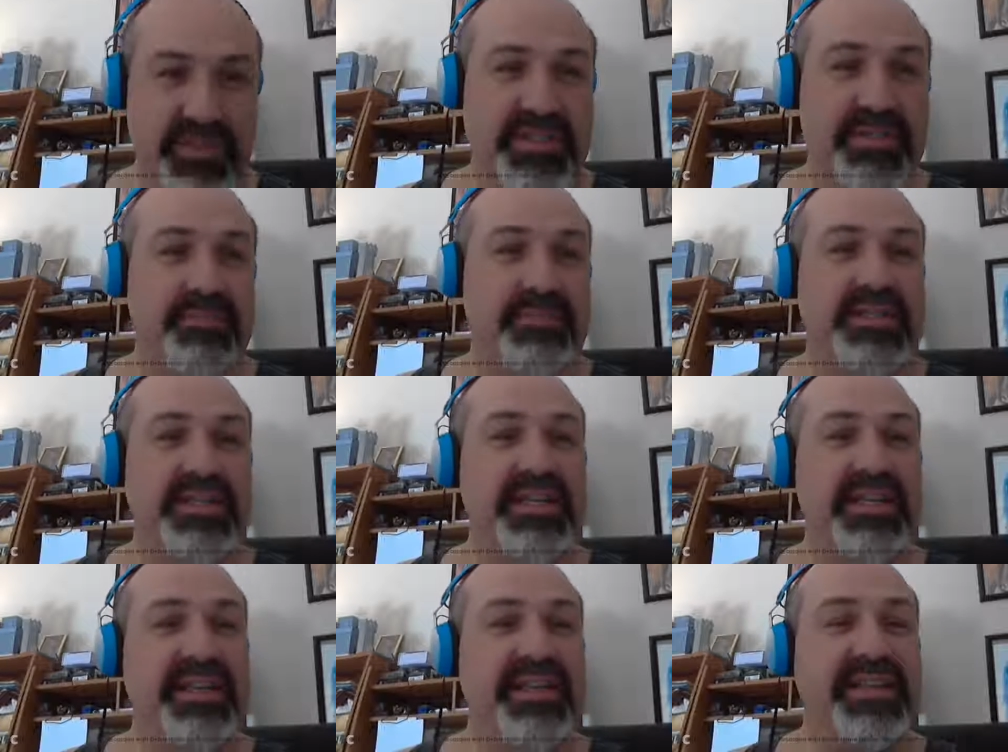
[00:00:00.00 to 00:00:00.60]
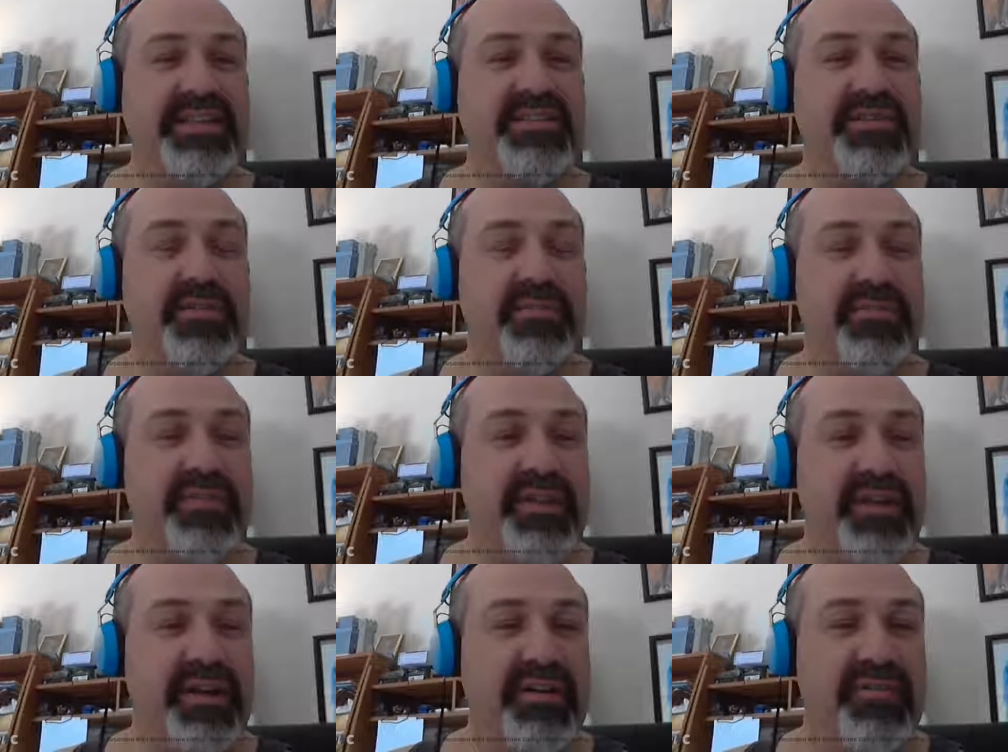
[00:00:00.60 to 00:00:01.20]
some cities
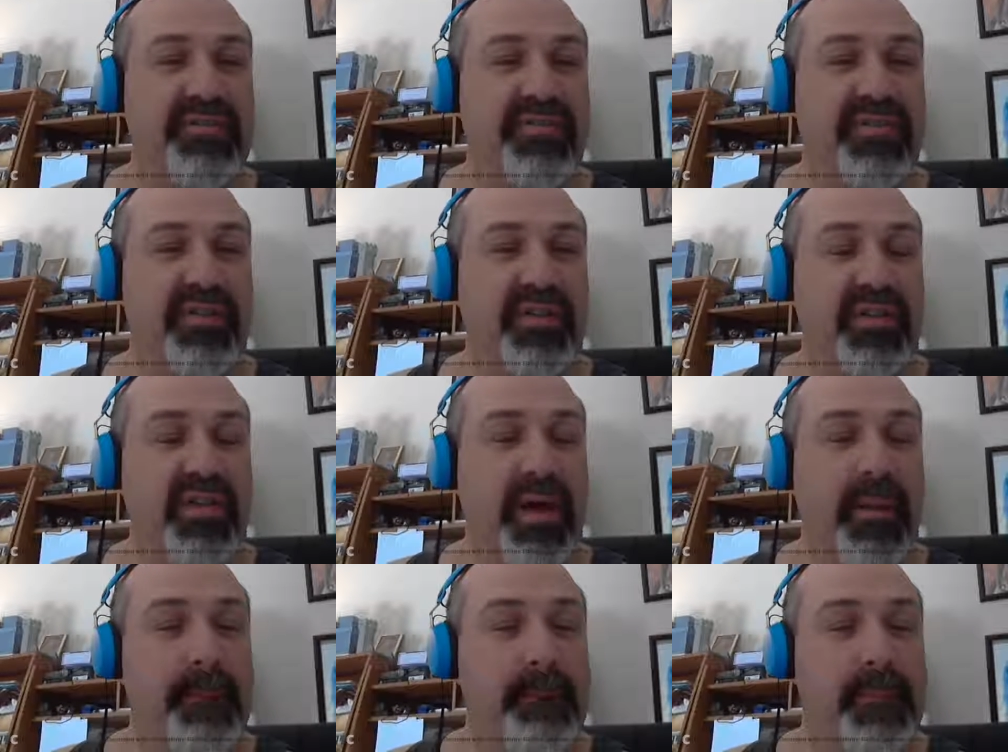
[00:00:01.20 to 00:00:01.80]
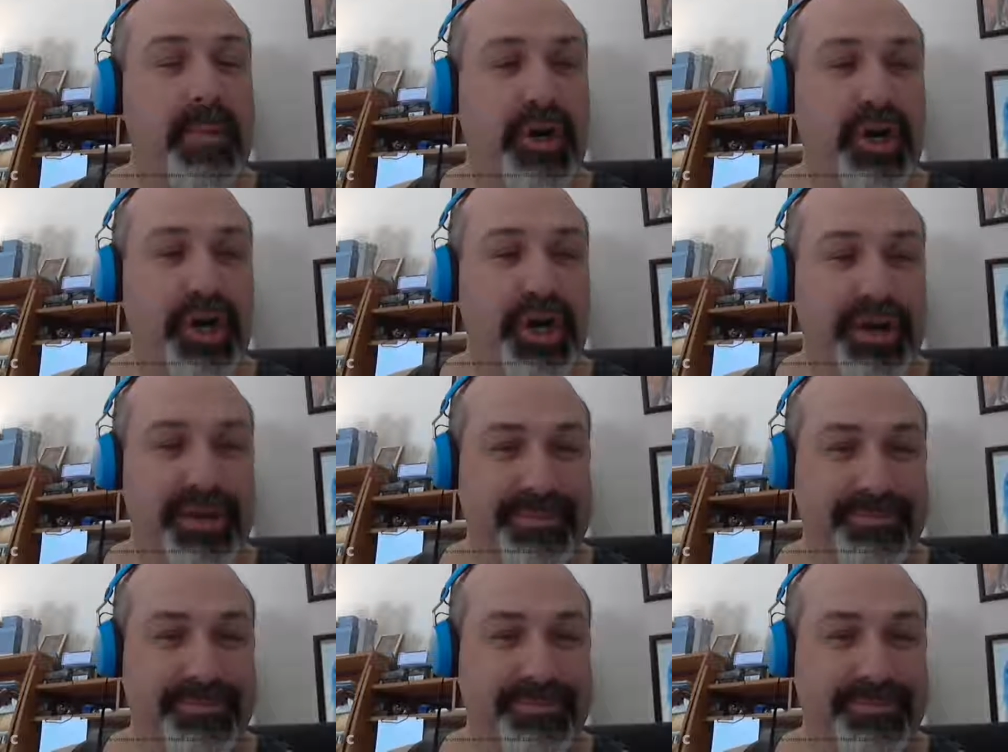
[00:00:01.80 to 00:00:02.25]
over there for lumber.